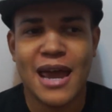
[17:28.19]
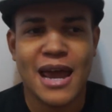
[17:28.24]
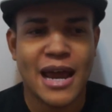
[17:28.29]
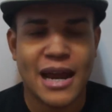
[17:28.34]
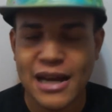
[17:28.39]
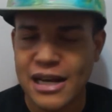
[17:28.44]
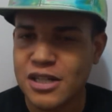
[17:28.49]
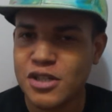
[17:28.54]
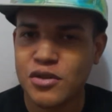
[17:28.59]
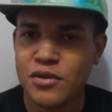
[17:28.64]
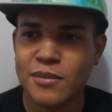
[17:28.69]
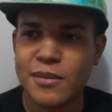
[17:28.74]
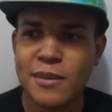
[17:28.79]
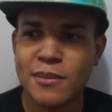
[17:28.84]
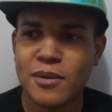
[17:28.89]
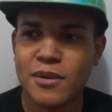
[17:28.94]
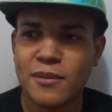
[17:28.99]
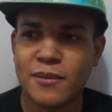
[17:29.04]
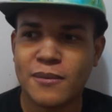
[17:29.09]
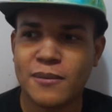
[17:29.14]
And I just
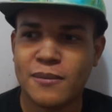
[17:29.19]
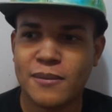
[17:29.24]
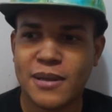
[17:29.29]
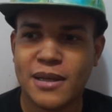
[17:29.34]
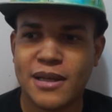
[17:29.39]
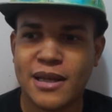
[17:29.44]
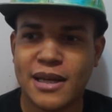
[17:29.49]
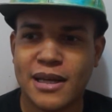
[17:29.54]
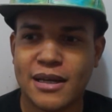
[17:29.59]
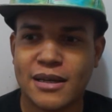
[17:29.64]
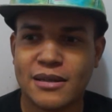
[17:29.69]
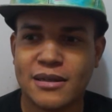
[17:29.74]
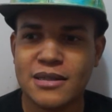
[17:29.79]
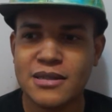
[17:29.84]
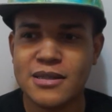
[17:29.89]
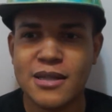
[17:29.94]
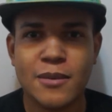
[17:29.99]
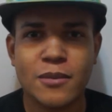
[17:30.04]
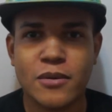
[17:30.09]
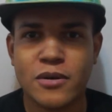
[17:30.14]
remember being like,
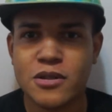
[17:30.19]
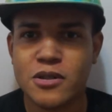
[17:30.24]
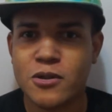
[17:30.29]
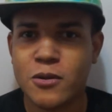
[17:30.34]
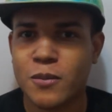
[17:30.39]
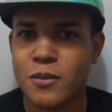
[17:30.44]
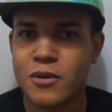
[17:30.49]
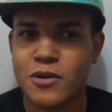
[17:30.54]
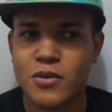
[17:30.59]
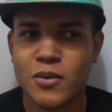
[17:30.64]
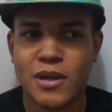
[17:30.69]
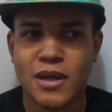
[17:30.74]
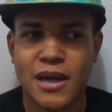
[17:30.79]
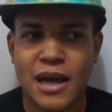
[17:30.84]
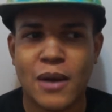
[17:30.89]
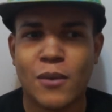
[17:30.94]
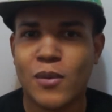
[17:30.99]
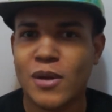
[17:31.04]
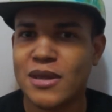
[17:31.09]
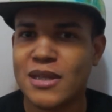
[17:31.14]
this demo is super sweet.
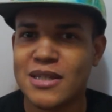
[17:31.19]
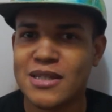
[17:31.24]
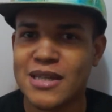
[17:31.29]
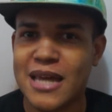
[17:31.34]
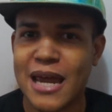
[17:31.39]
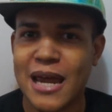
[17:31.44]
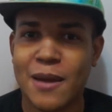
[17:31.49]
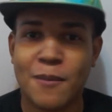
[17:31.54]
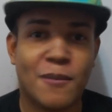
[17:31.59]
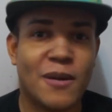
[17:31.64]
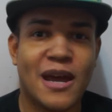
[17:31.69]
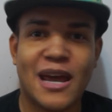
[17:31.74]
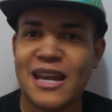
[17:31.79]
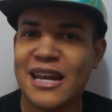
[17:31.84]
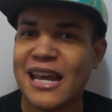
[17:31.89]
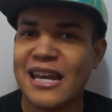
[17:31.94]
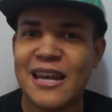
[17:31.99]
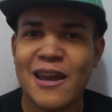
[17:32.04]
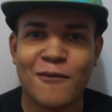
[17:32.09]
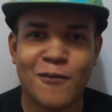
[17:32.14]
I want this game,
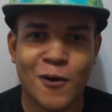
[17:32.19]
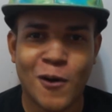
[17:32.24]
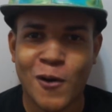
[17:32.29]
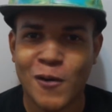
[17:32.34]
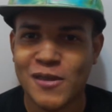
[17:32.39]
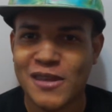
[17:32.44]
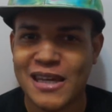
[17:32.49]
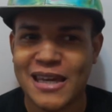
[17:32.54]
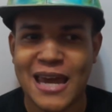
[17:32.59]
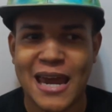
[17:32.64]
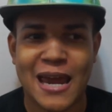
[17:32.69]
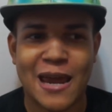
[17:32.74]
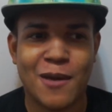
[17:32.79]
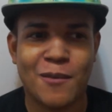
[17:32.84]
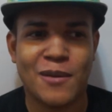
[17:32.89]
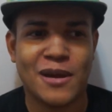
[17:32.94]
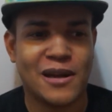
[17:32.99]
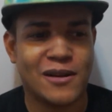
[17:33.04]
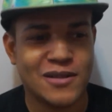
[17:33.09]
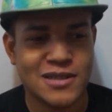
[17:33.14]
and I never owned the
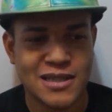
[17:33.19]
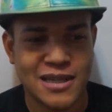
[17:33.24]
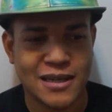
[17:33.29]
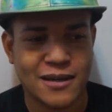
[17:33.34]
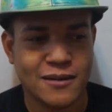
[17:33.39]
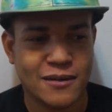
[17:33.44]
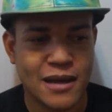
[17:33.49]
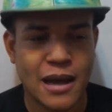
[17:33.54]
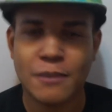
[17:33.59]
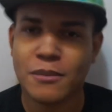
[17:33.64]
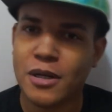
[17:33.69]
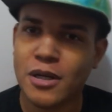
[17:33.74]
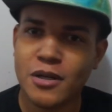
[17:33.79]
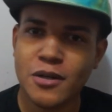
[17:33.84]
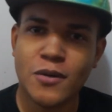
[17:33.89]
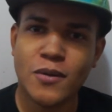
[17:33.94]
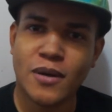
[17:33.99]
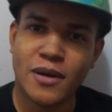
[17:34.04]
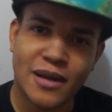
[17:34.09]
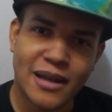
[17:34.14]
game, and I was like, I'm gonna
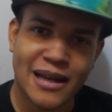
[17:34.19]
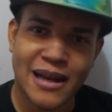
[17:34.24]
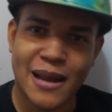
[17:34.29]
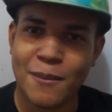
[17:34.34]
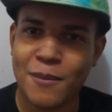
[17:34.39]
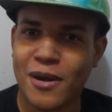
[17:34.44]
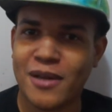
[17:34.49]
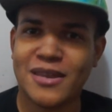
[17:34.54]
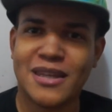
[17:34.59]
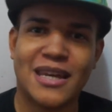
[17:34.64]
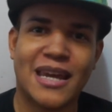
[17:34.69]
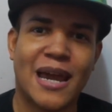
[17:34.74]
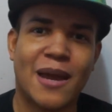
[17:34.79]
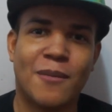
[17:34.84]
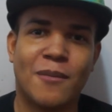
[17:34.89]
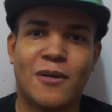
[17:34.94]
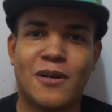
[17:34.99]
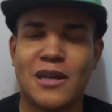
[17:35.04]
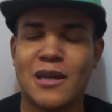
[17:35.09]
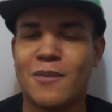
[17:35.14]
do it. And I bought the
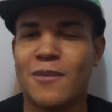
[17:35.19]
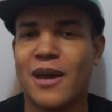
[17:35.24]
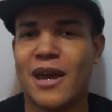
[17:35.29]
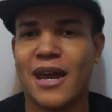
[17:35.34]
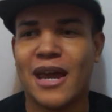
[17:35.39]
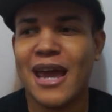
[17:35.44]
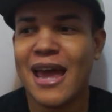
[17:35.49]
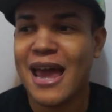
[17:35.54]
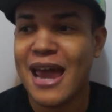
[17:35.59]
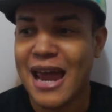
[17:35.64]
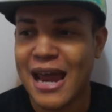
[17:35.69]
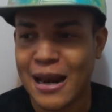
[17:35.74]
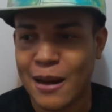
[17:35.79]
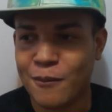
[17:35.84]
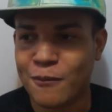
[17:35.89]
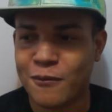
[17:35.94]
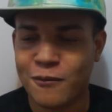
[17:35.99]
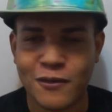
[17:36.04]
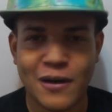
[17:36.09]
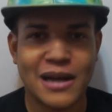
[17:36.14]
game on eBay, and
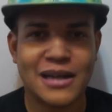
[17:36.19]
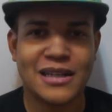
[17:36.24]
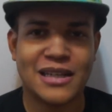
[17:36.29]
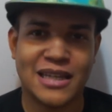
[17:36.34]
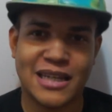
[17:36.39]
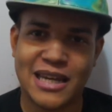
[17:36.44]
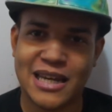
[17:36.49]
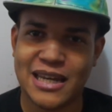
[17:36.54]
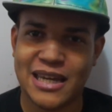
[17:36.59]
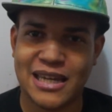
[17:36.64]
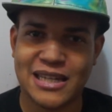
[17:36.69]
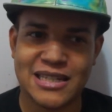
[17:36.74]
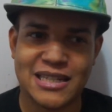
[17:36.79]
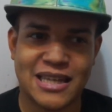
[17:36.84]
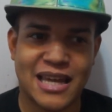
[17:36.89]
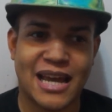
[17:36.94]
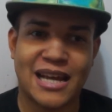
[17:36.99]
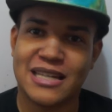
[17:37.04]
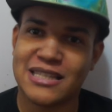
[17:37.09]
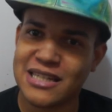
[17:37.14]
I'm finally getting into
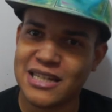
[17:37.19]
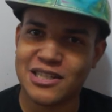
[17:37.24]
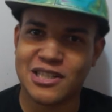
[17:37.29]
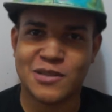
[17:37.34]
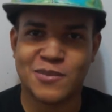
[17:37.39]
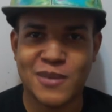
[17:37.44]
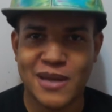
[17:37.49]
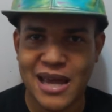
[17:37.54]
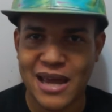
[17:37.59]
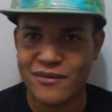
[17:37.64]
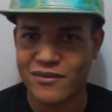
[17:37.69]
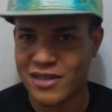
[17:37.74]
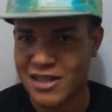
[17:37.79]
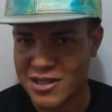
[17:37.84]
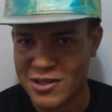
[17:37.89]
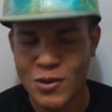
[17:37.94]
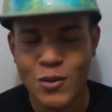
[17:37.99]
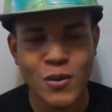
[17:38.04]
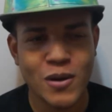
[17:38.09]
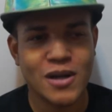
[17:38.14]
that because I just beat Heavenly
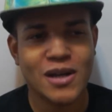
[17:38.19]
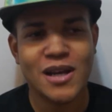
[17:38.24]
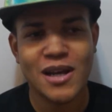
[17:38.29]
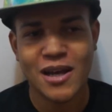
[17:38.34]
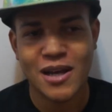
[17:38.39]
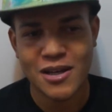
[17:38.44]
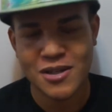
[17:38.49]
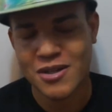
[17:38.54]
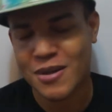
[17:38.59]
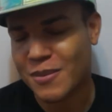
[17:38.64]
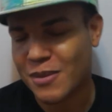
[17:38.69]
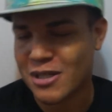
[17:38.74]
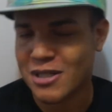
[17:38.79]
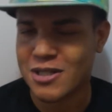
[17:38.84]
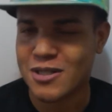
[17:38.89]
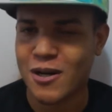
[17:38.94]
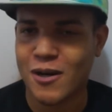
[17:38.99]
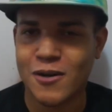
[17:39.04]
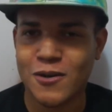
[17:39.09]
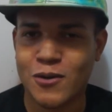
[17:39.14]
Sword, so I'm gonna
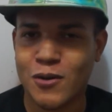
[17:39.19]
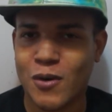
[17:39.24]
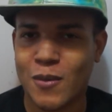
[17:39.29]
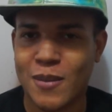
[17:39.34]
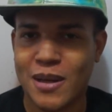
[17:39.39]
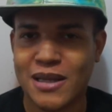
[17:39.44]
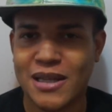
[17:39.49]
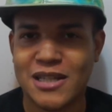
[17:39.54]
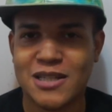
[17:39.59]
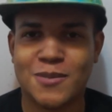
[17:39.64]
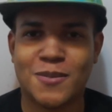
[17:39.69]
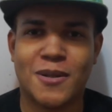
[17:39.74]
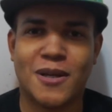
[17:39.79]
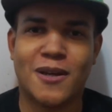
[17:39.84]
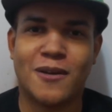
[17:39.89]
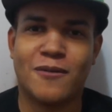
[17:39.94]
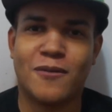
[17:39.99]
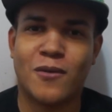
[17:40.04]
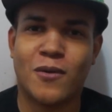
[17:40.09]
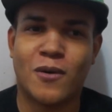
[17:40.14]
start doing my Let's
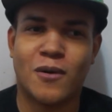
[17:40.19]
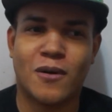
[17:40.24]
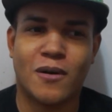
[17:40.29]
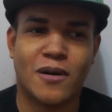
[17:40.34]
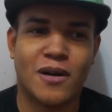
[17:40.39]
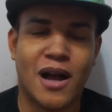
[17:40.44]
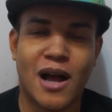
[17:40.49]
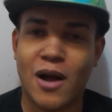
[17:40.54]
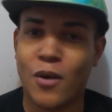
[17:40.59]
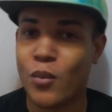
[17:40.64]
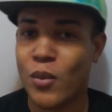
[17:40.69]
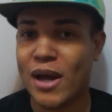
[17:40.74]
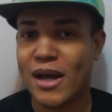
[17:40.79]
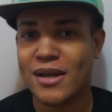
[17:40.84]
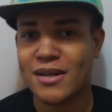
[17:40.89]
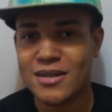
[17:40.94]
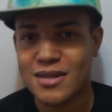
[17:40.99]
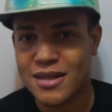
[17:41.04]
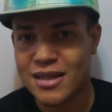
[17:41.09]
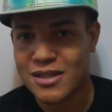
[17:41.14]
Play for uh,
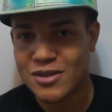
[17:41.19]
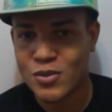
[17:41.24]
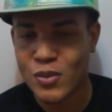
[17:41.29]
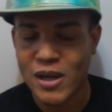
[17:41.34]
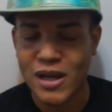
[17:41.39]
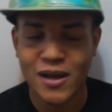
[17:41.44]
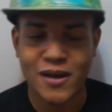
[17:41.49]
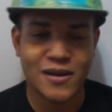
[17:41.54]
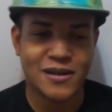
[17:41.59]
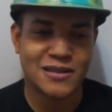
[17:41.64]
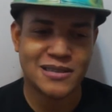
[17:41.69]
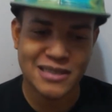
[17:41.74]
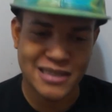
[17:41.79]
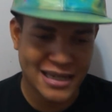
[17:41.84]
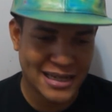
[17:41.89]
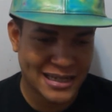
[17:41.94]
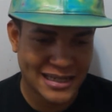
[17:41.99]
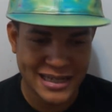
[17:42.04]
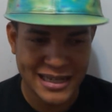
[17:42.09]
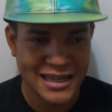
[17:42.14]
Wet as well. And it's
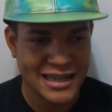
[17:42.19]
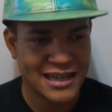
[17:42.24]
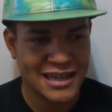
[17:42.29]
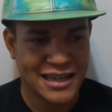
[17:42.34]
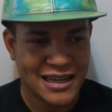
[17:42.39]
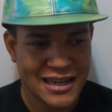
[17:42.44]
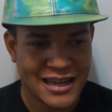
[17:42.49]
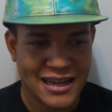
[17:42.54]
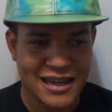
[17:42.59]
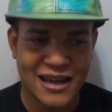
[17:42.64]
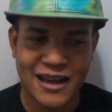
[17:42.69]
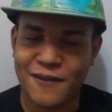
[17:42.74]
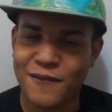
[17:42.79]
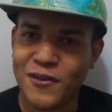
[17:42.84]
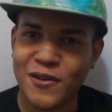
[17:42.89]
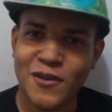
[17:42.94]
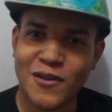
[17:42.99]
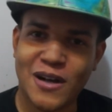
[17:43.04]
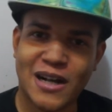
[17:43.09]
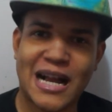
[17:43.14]
like I
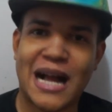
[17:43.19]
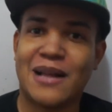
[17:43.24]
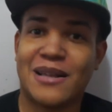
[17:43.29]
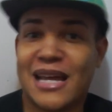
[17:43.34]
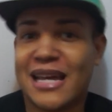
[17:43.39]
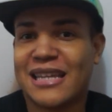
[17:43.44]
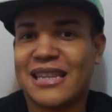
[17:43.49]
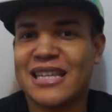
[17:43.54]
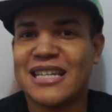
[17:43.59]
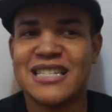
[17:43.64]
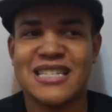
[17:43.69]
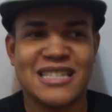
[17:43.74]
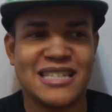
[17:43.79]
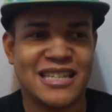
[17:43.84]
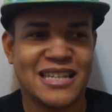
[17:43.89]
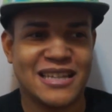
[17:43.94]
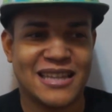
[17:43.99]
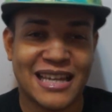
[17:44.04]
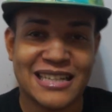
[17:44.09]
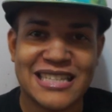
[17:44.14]
feel like this.
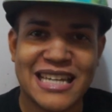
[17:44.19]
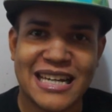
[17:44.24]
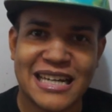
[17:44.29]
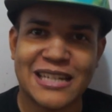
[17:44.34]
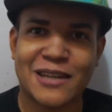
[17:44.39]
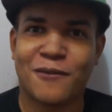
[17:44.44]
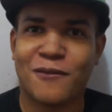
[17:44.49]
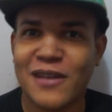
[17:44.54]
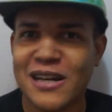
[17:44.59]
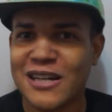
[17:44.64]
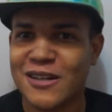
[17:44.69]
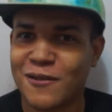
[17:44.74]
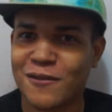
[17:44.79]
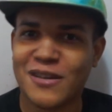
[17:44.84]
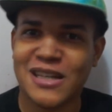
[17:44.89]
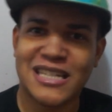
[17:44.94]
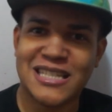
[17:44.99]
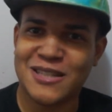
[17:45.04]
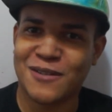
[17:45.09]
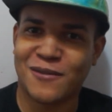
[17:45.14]
That's like a definitive
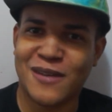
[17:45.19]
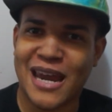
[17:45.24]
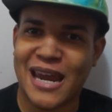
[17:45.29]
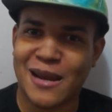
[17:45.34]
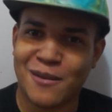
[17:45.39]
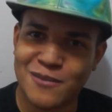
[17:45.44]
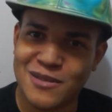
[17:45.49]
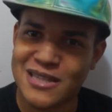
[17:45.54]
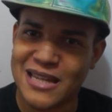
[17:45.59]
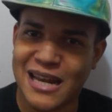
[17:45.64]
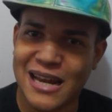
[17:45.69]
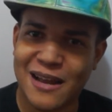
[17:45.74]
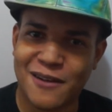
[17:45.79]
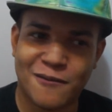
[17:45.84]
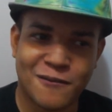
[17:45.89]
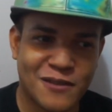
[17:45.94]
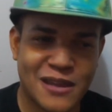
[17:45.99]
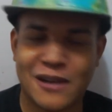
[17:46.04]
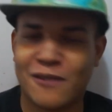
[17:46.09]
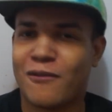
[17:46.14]
list of games that
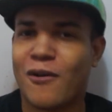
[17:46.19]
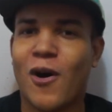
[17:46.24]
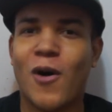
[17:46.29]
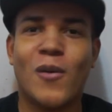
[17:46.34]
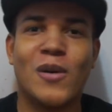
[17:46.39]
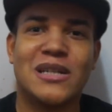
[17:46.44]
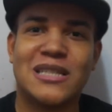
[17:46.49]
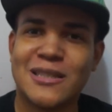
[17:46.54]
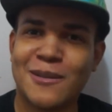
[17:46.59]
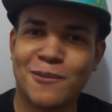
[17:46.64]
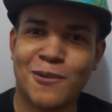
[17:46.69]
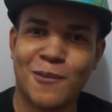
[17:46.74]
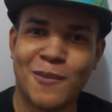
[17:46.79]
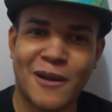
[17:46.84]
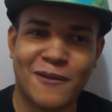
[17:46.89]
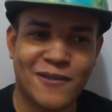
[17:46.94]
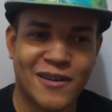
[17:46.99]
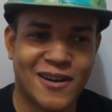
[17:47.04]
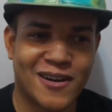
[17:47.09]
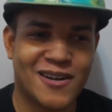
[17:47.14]
I've that have always slipped through
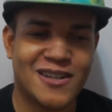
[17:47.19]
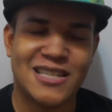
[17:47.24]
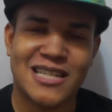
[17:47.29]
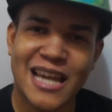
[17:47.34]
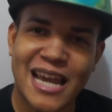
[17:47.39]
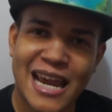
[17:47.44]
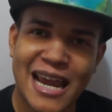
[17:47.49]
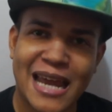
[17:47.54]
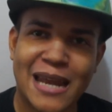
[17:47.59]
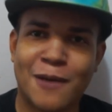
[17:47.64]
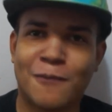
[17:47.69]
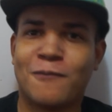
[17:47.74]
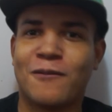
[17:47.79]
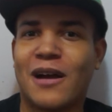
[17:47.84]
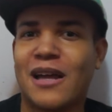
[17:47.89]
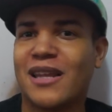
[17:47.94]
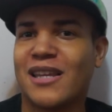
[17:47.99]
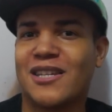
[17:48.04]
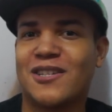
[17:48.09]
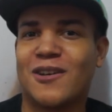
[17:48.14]
my fingers, and I'm
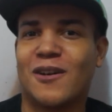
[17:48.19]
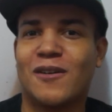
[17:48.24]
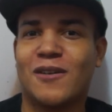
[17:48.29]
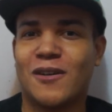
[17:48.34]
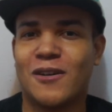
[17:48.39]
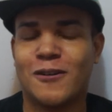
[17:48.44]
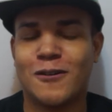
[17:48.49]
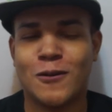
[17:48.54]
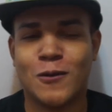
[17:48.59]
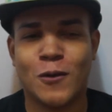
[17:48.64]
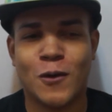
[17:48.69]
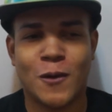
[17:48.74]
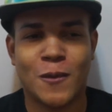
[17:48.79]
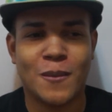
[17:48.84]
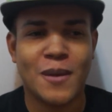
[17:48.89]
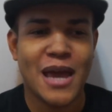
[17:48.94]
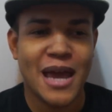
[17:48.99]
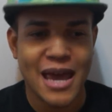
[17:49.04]
finally starting to do them.